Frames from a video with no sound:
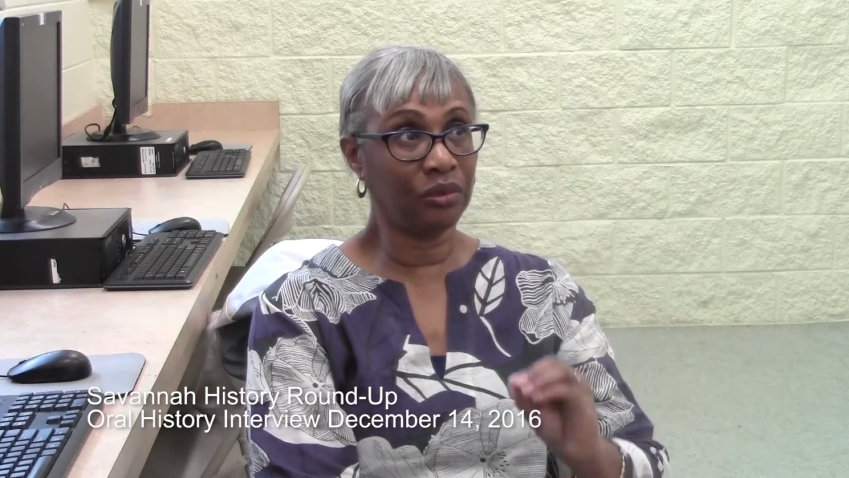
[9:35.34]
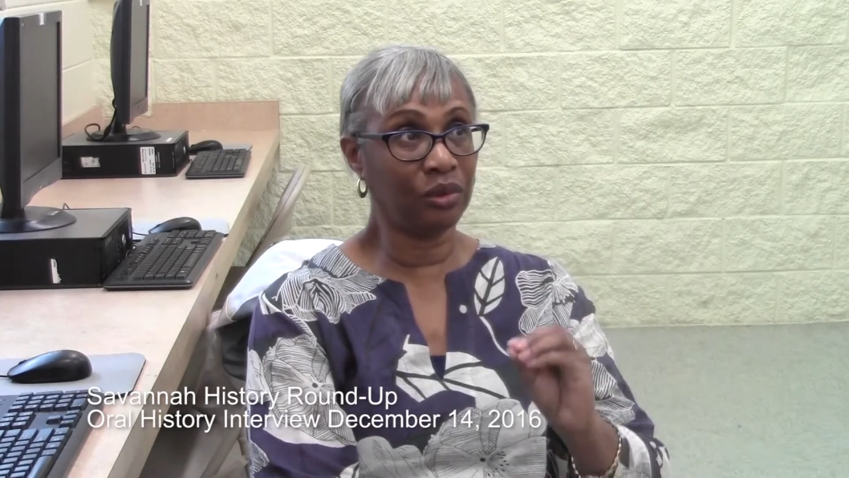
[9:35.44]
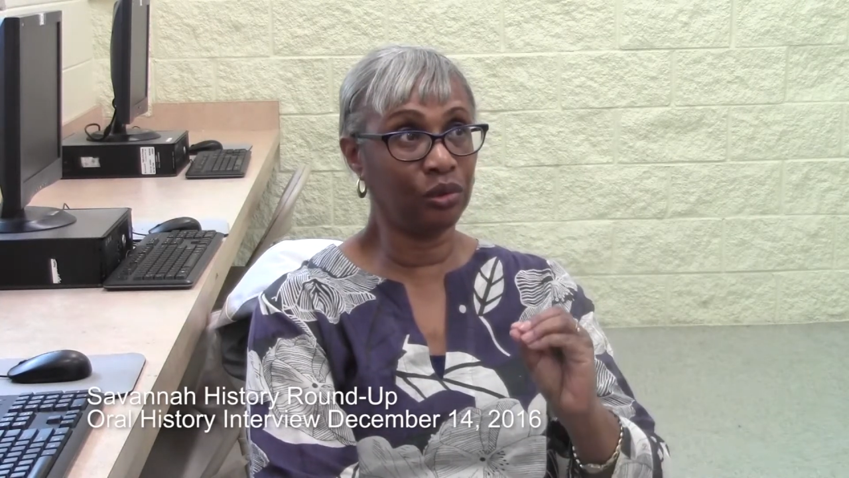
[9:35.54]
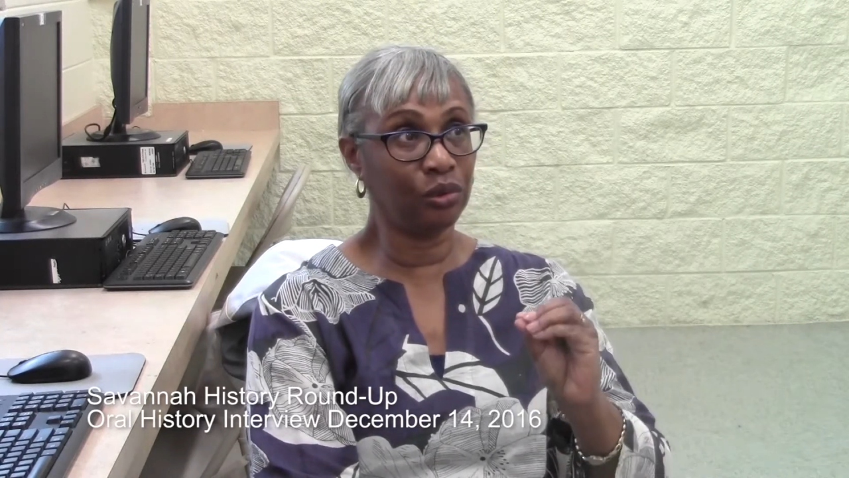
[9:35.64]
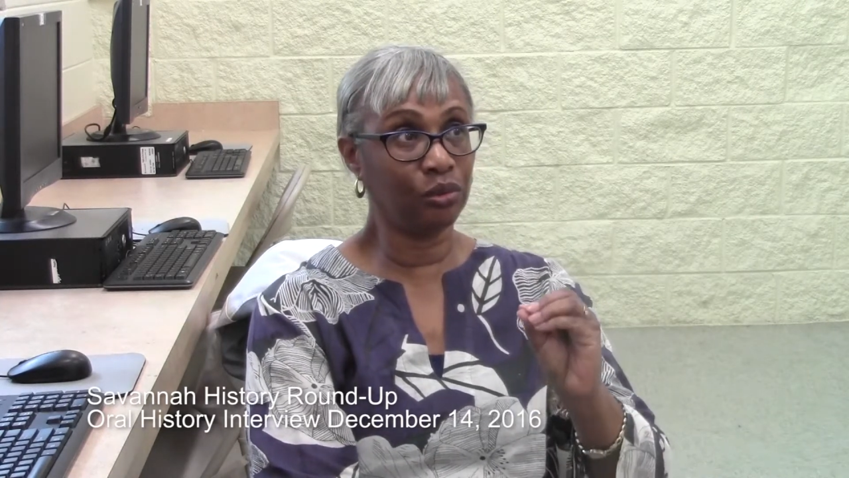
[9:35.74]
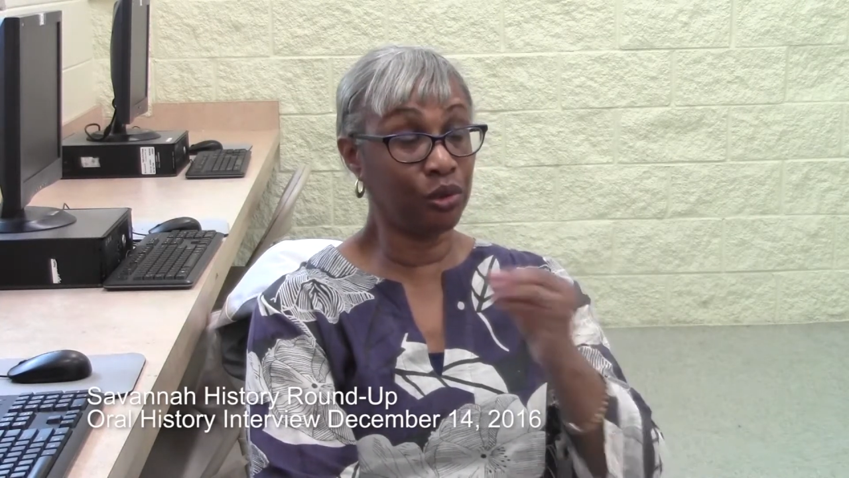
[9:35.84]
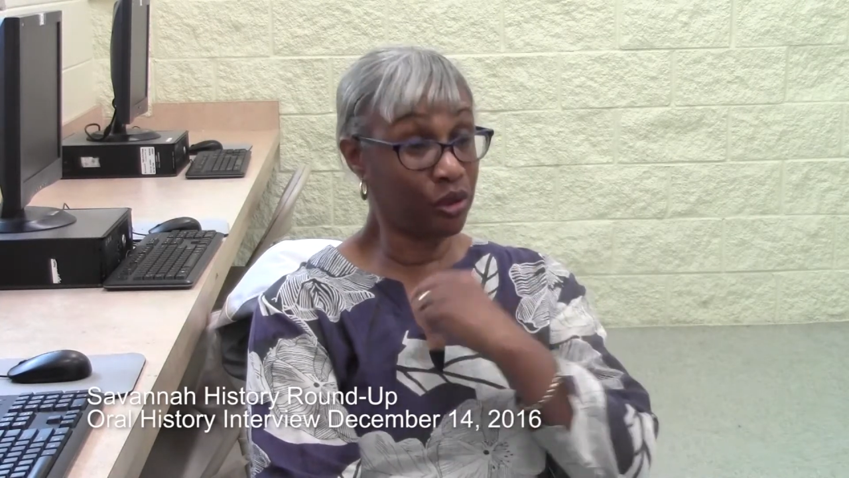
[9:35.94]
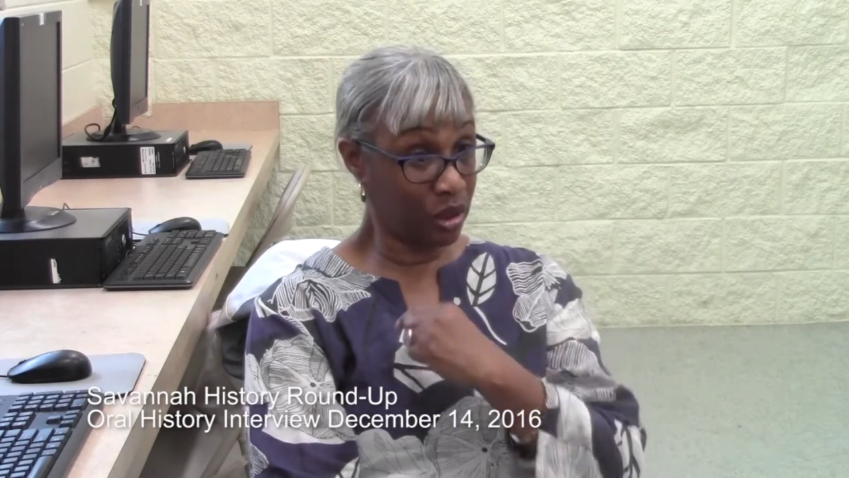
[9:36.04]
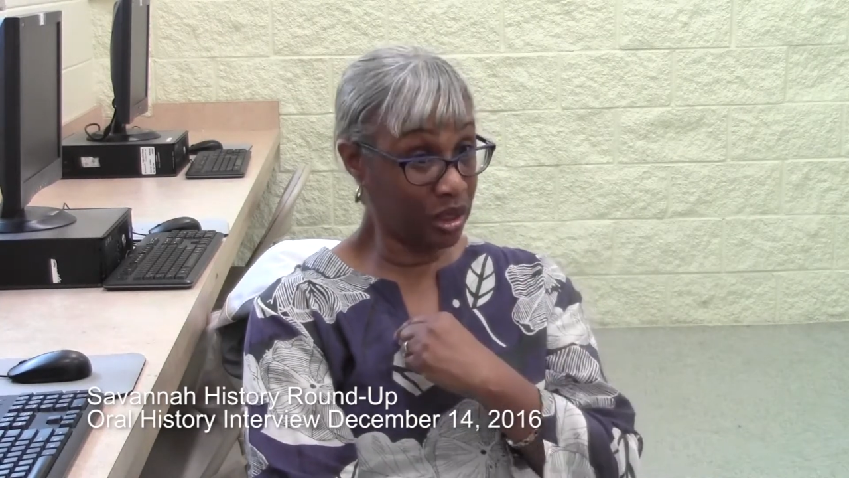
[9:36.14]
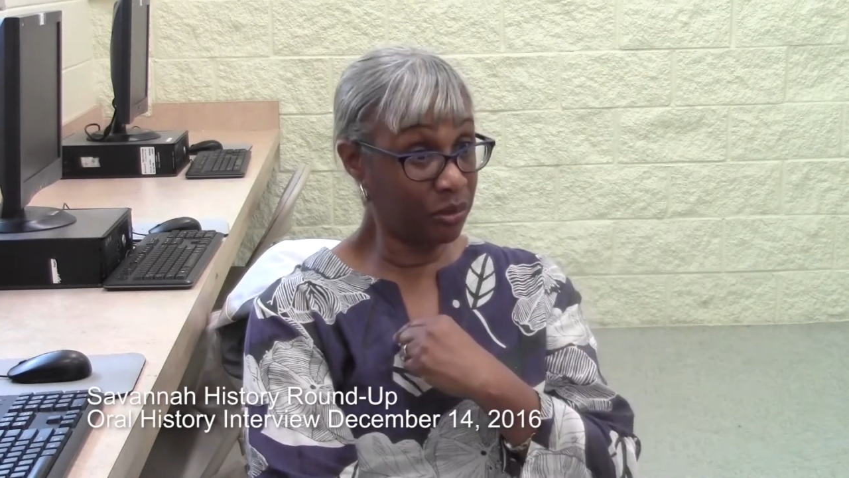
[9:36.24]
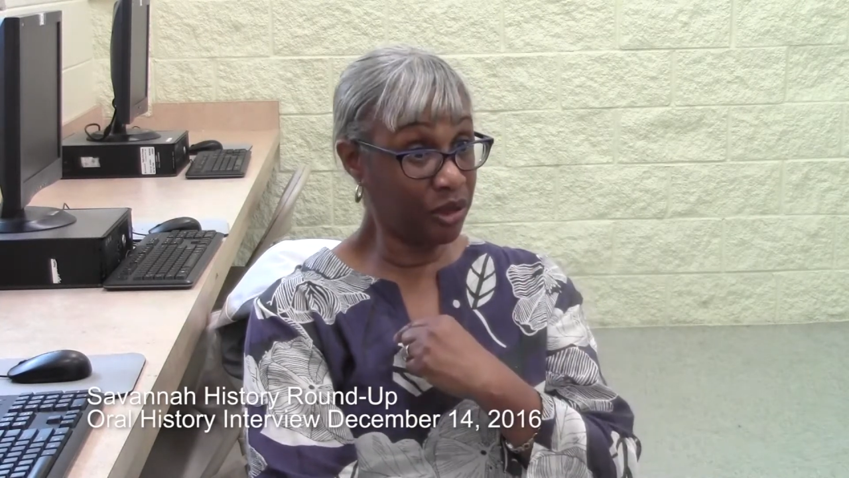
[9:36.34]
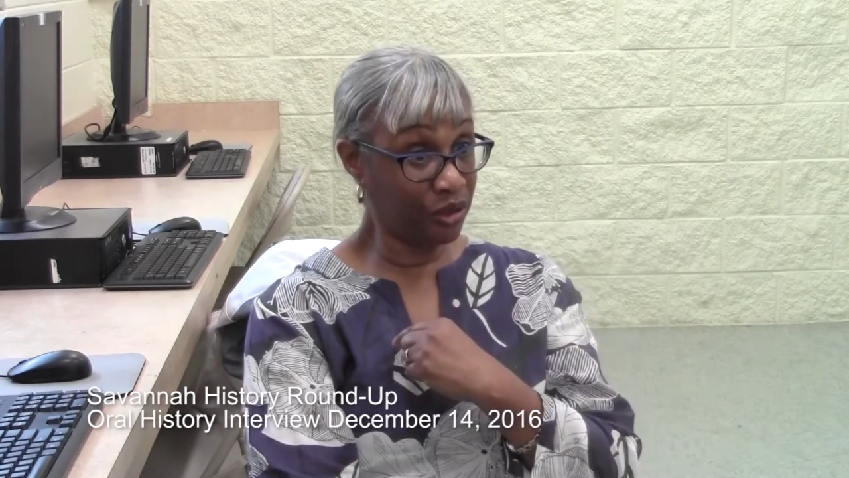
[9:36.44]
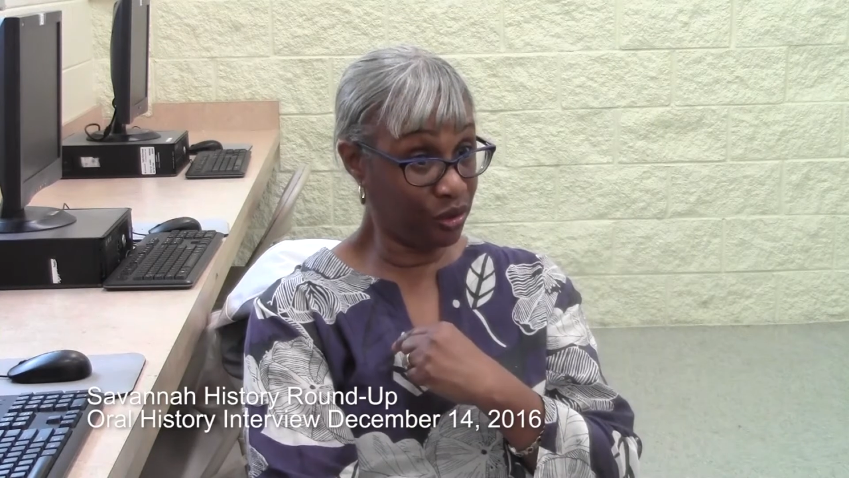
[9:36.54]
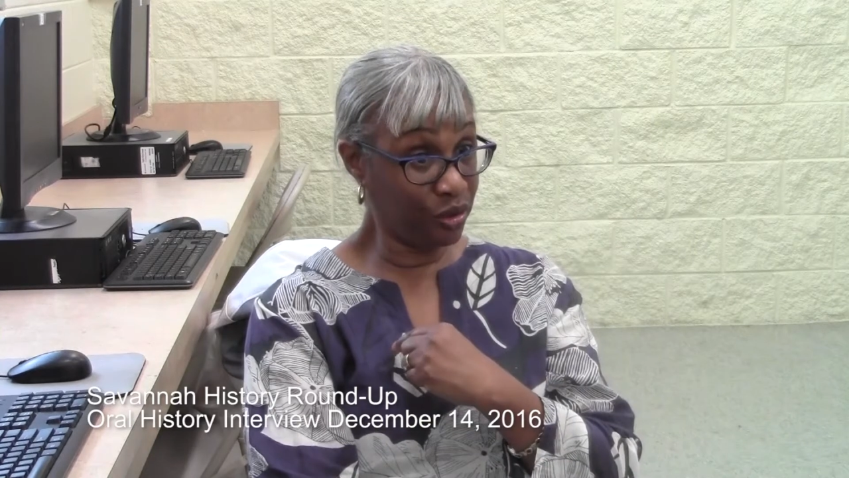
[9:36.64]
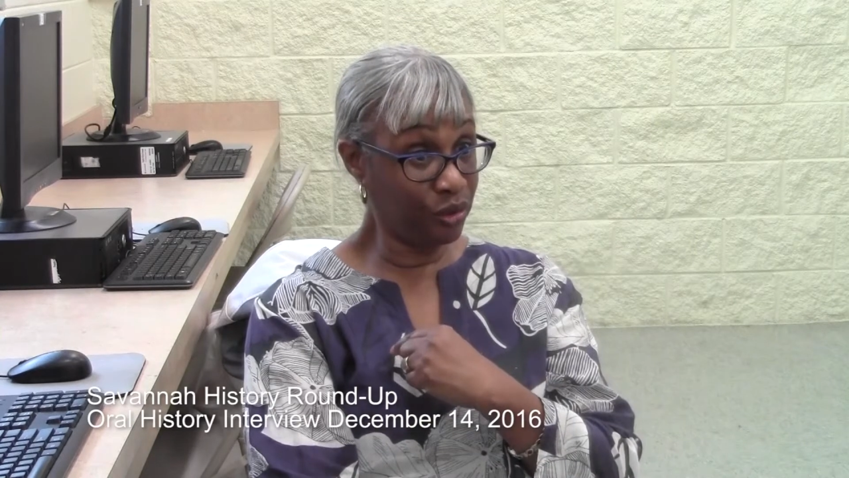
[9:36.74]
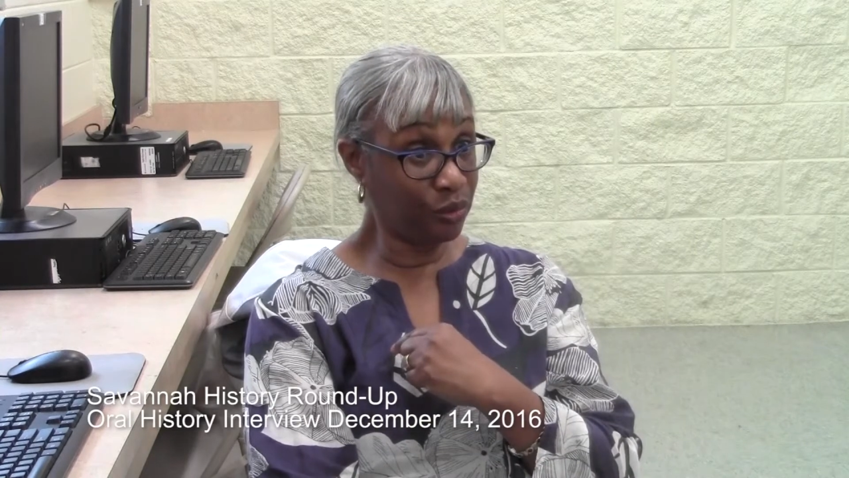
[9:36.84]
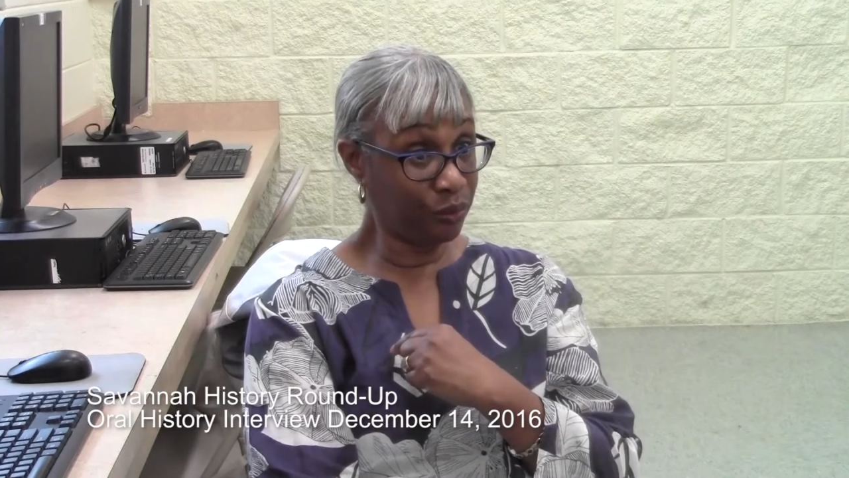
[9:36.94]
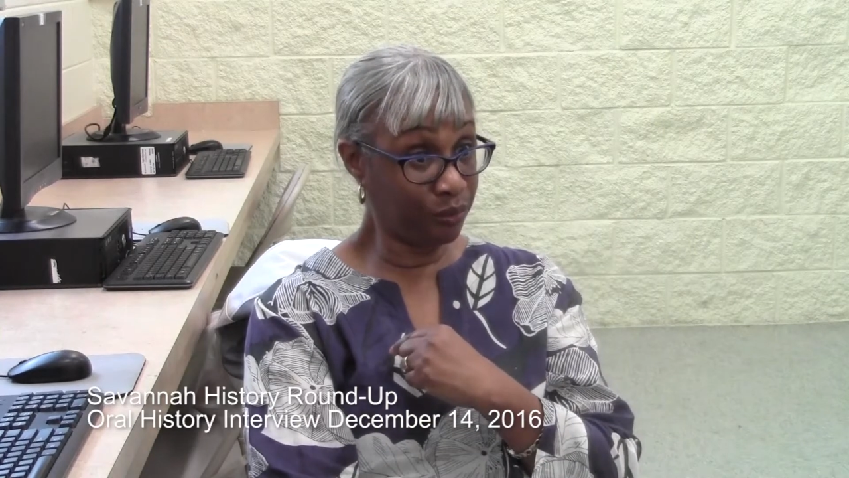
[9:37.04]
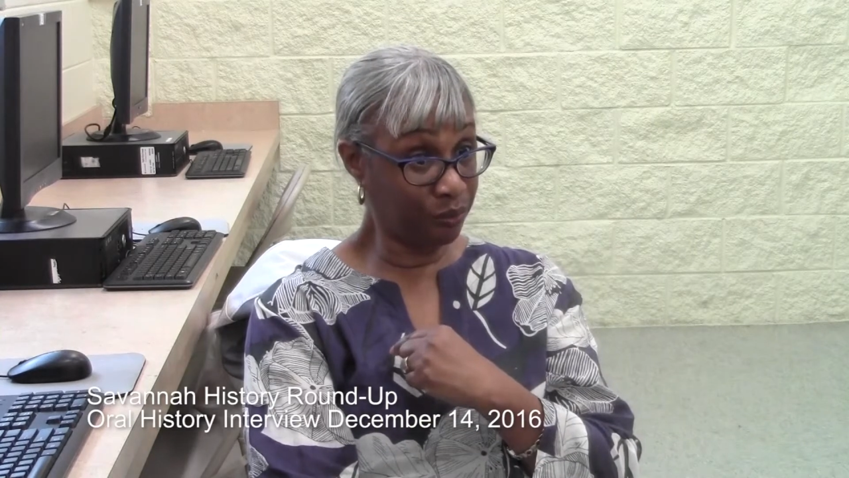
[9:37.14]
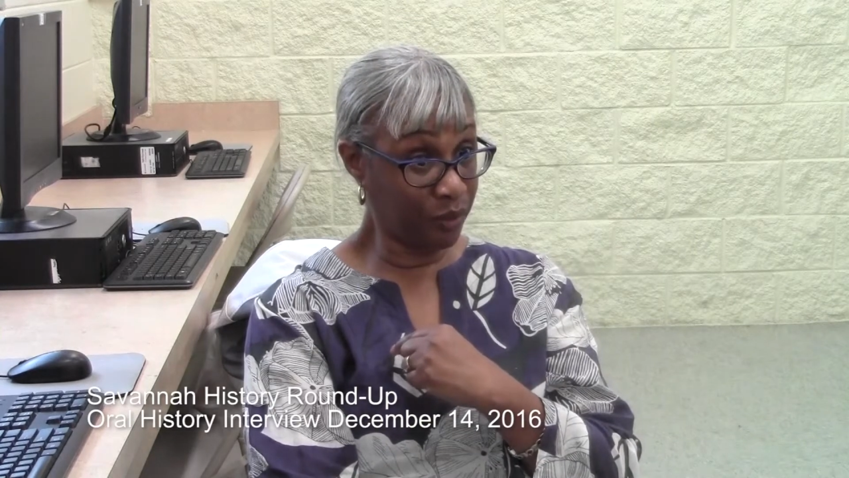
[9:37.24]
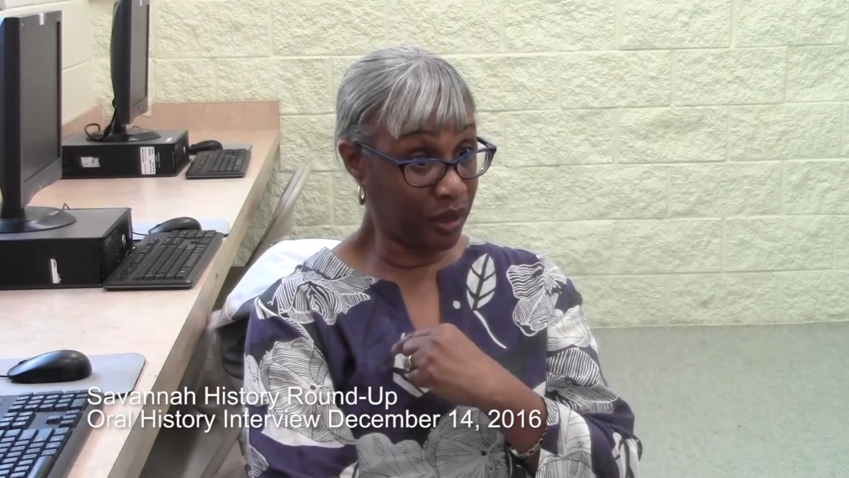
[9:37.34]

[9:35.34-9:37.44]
who were coming to